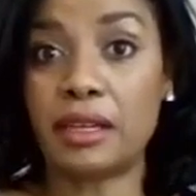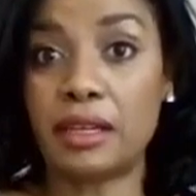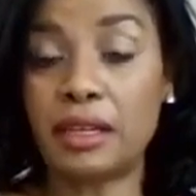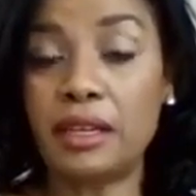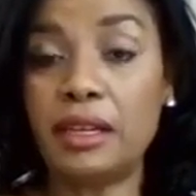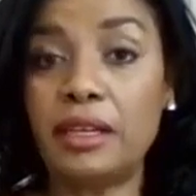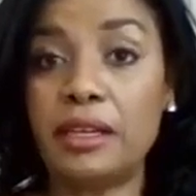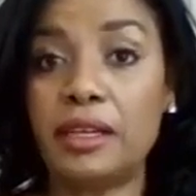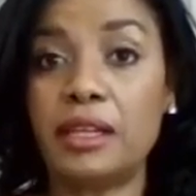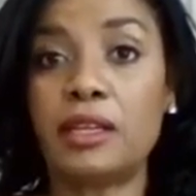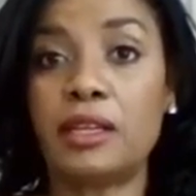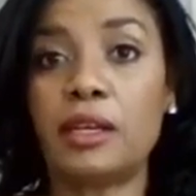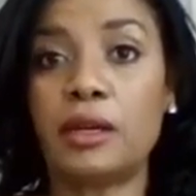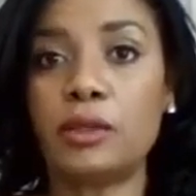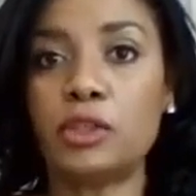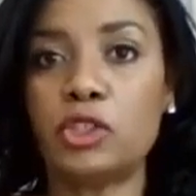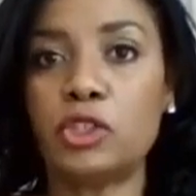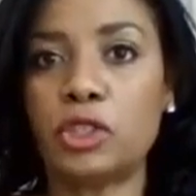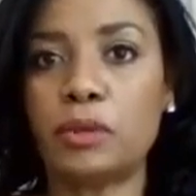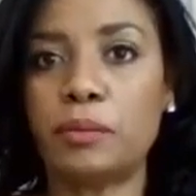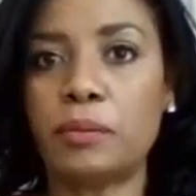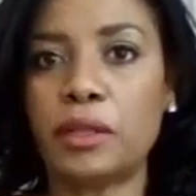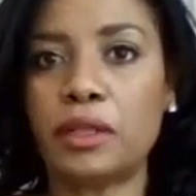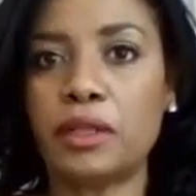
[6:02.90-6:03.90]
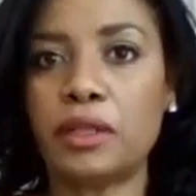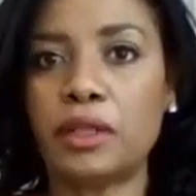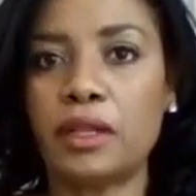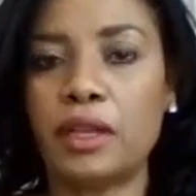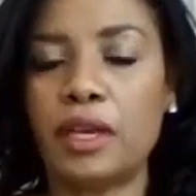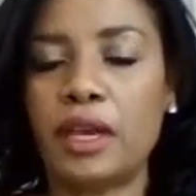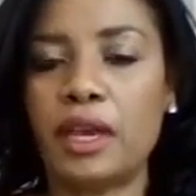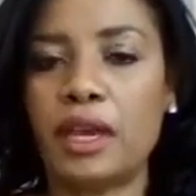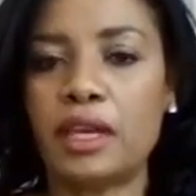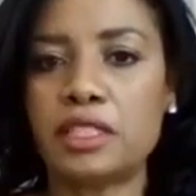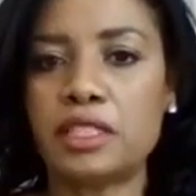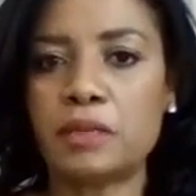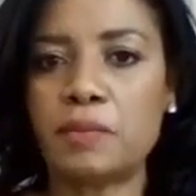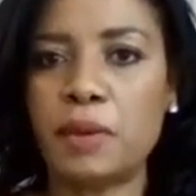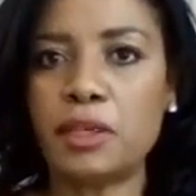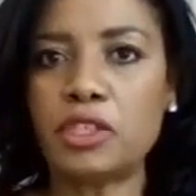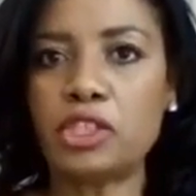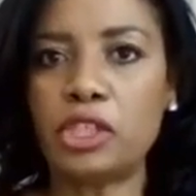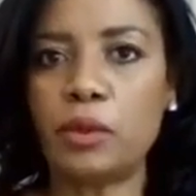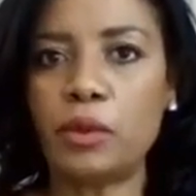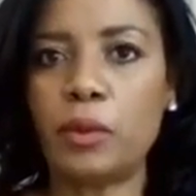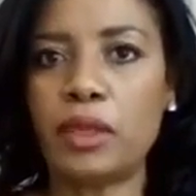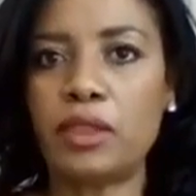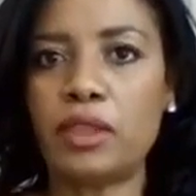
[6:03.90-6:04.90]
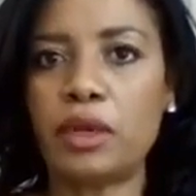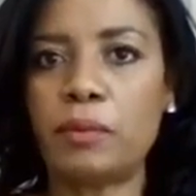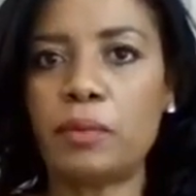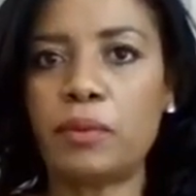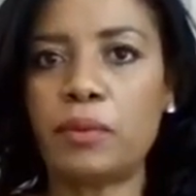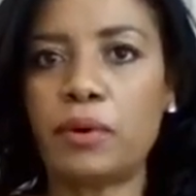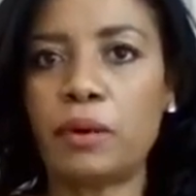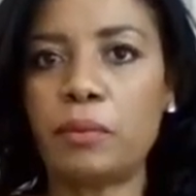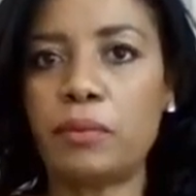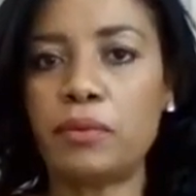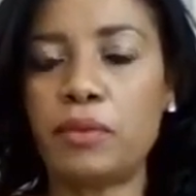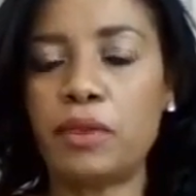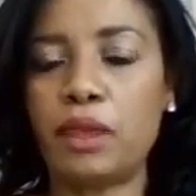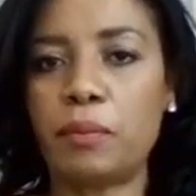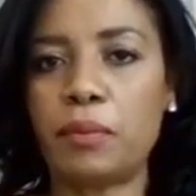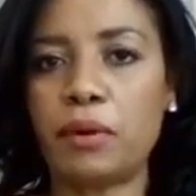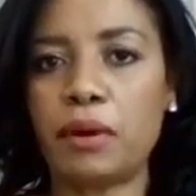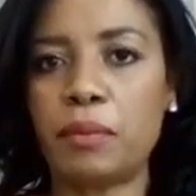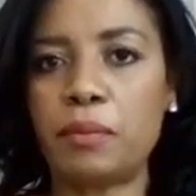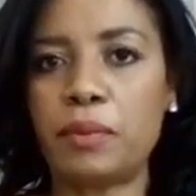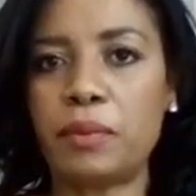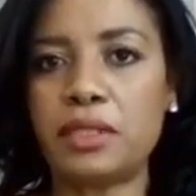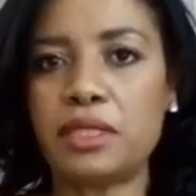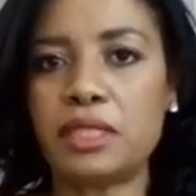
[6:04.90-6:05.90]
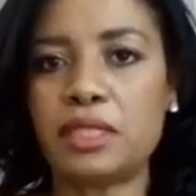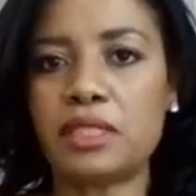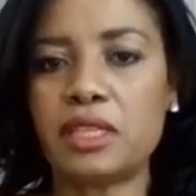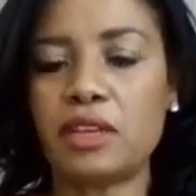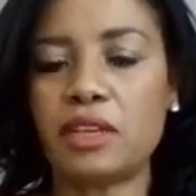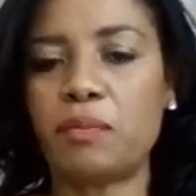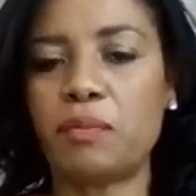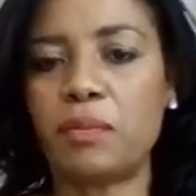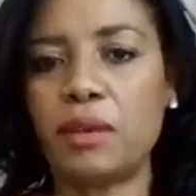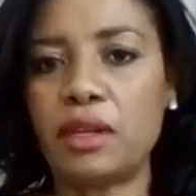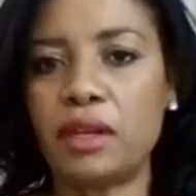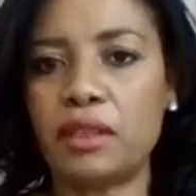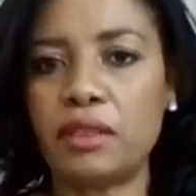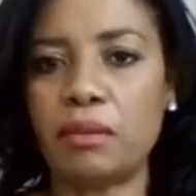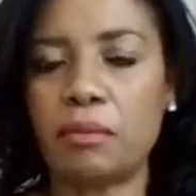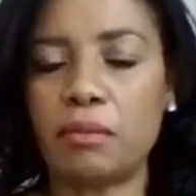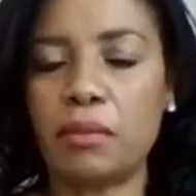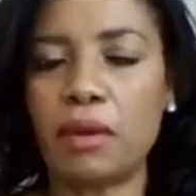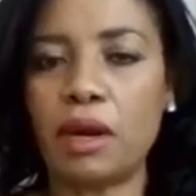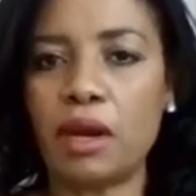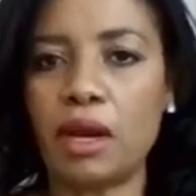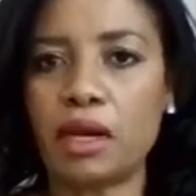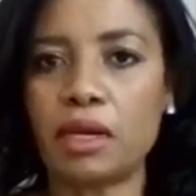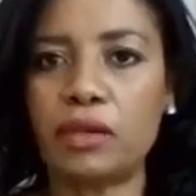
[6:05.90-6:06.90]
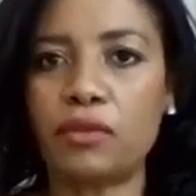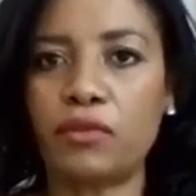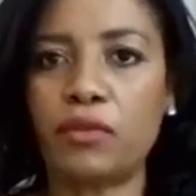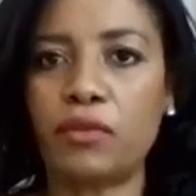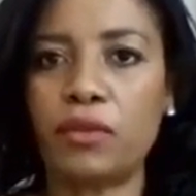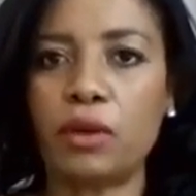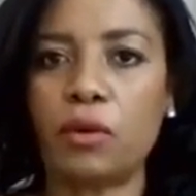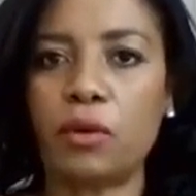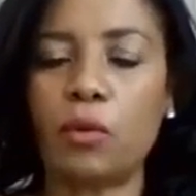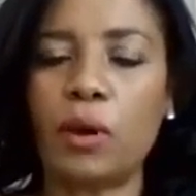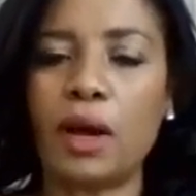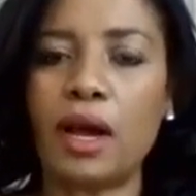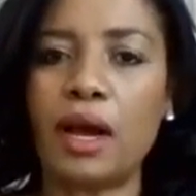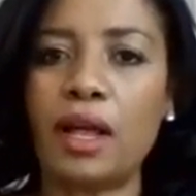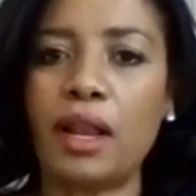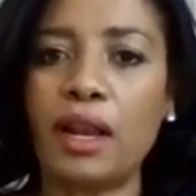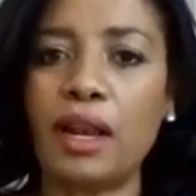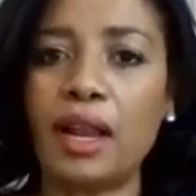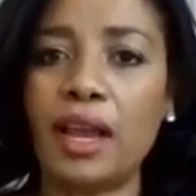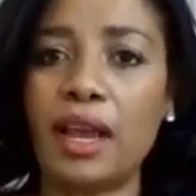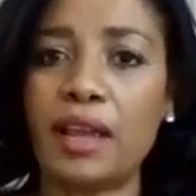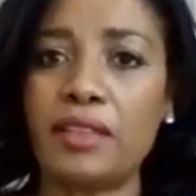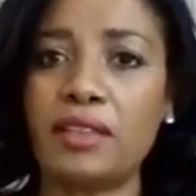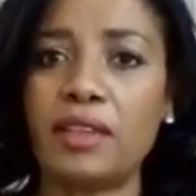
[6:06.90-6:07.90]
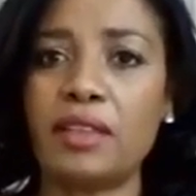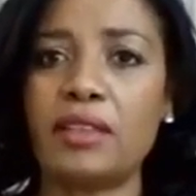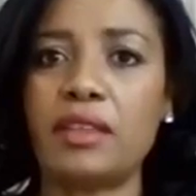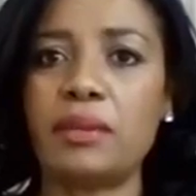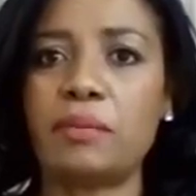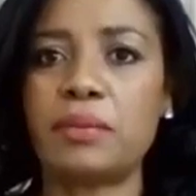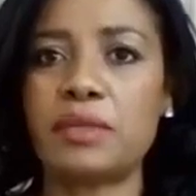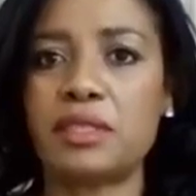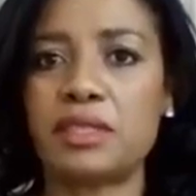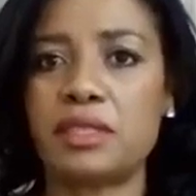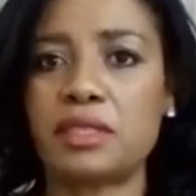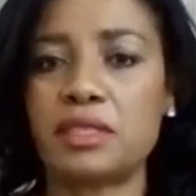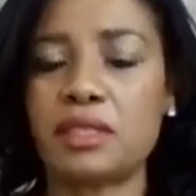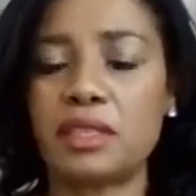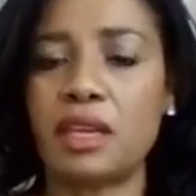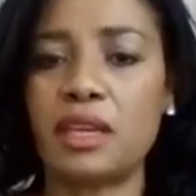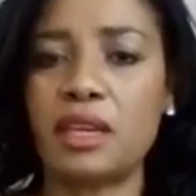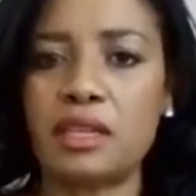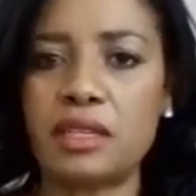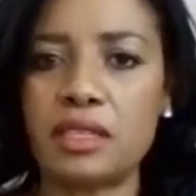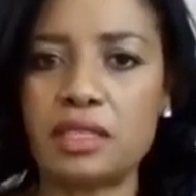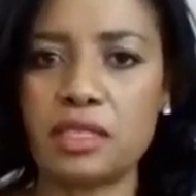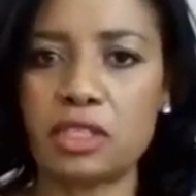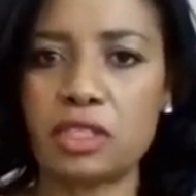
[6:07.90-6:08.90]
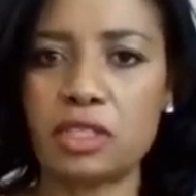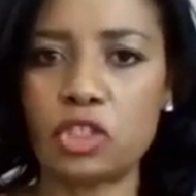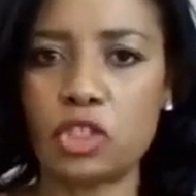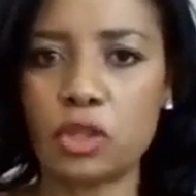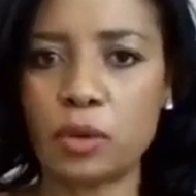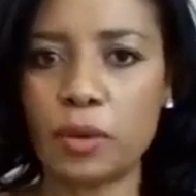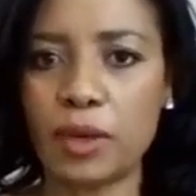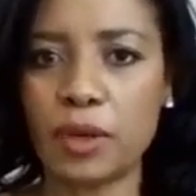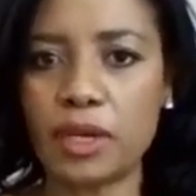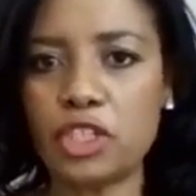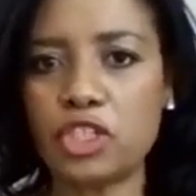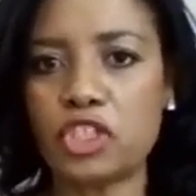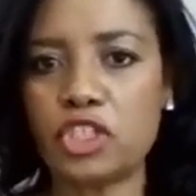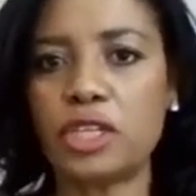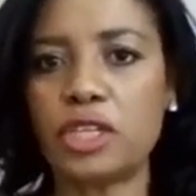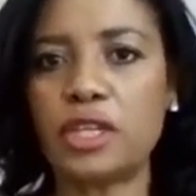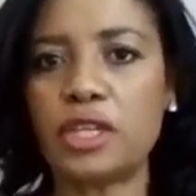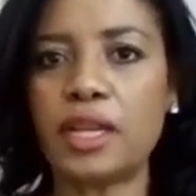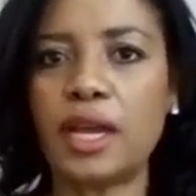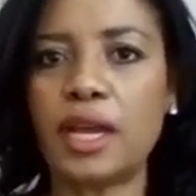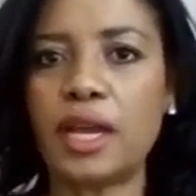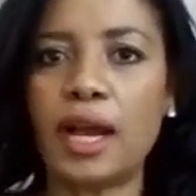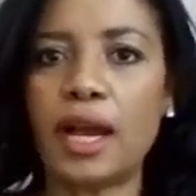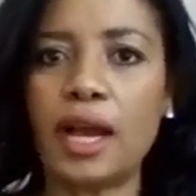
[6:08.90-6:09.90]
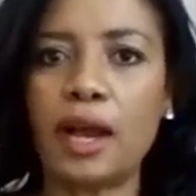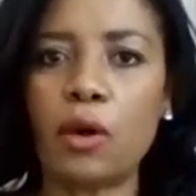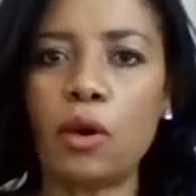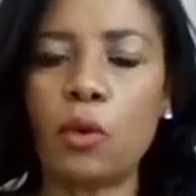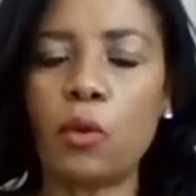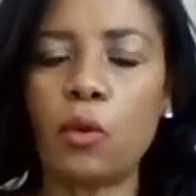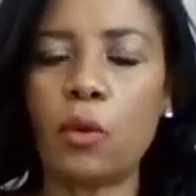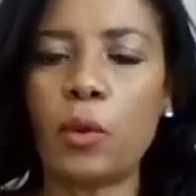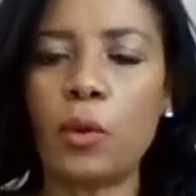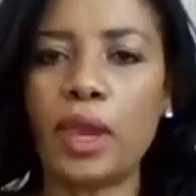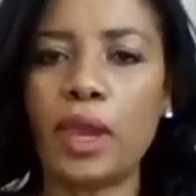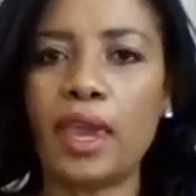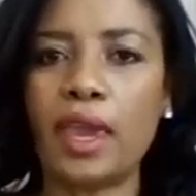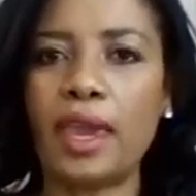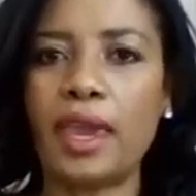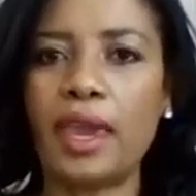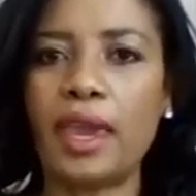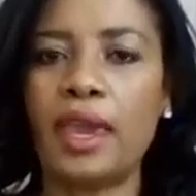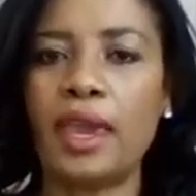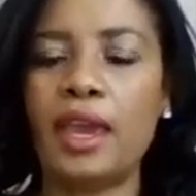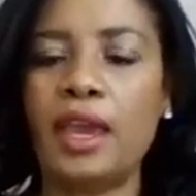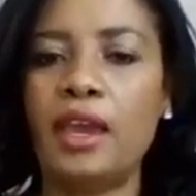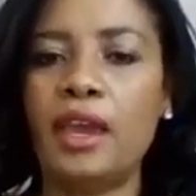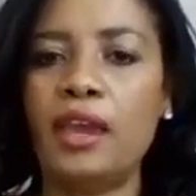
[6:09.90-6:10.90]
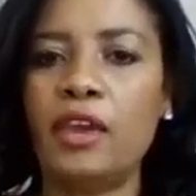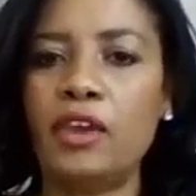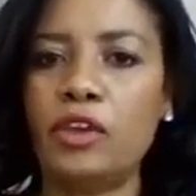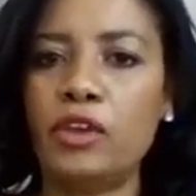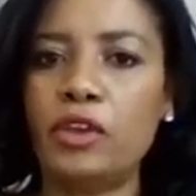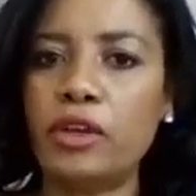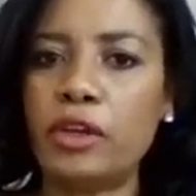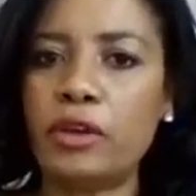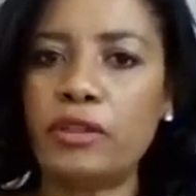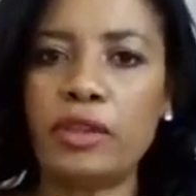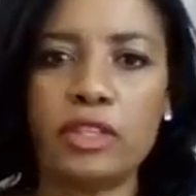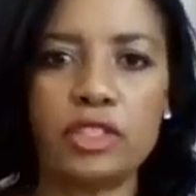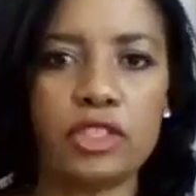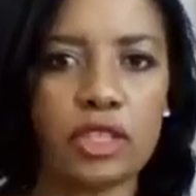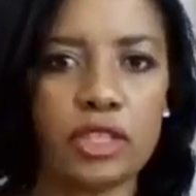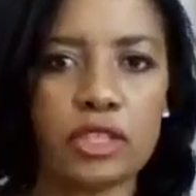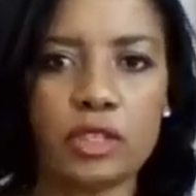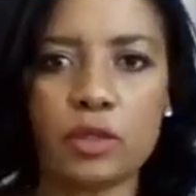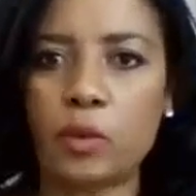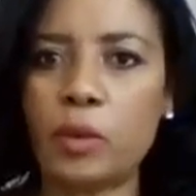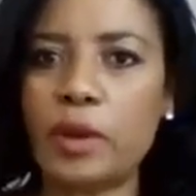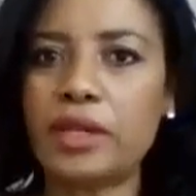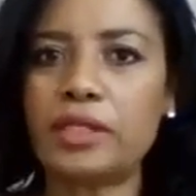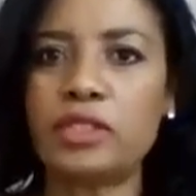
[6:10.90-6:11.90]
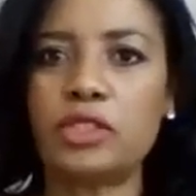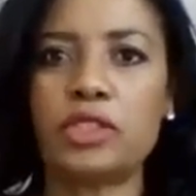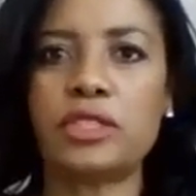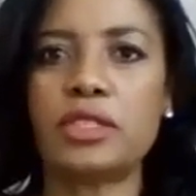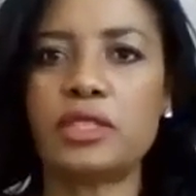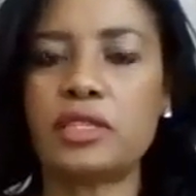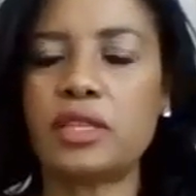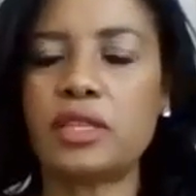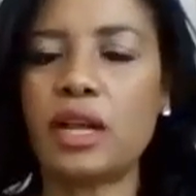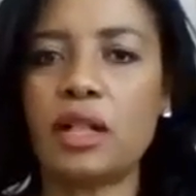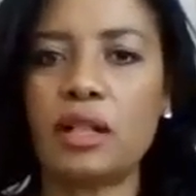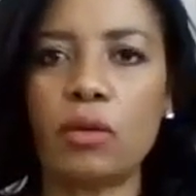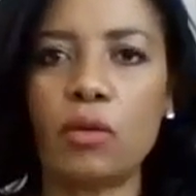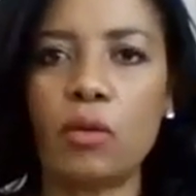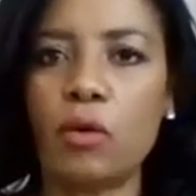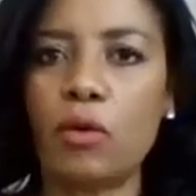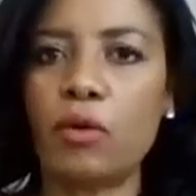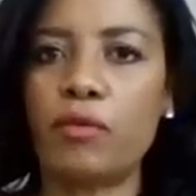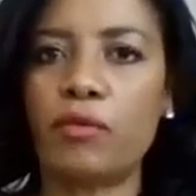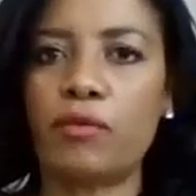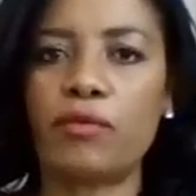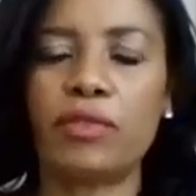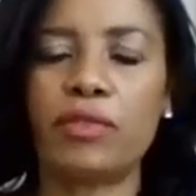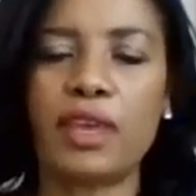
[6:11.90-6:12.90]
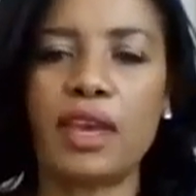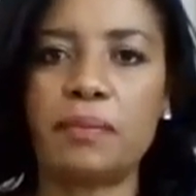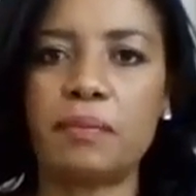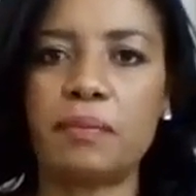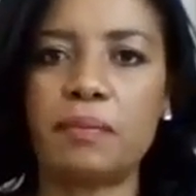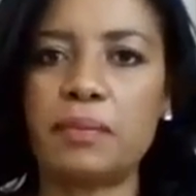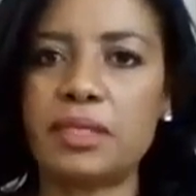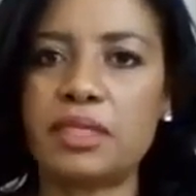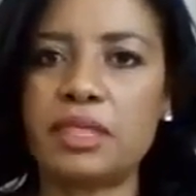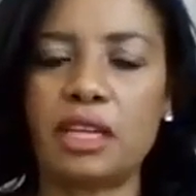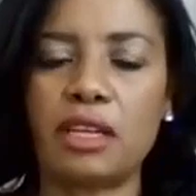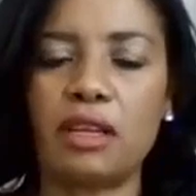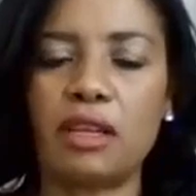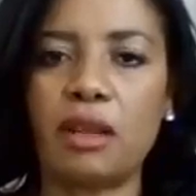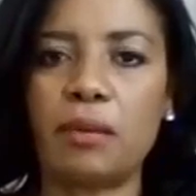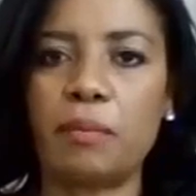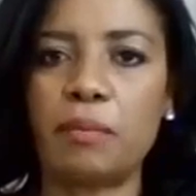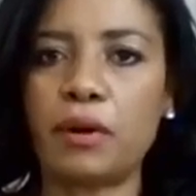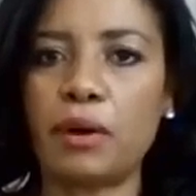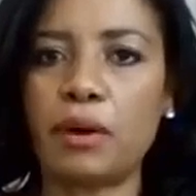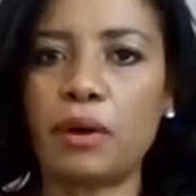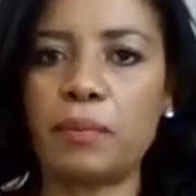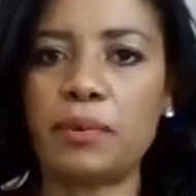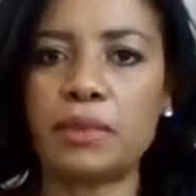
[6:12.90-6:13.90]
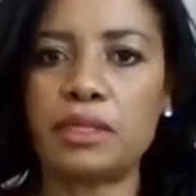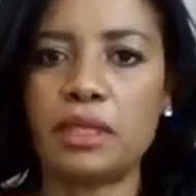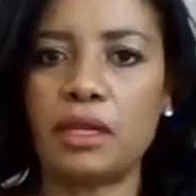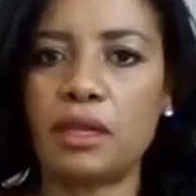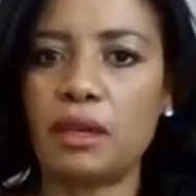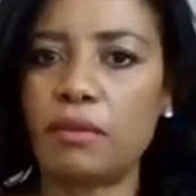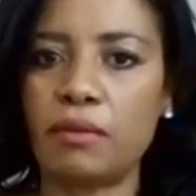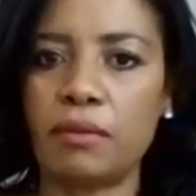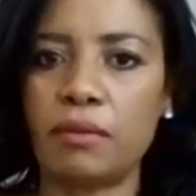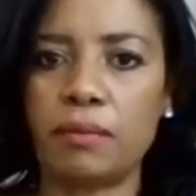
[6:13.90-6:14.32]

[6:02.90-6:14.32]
really negotiable, especially where their properties have been on the market for a while, and then they're in a situation now where, they just want to sell off that particular property,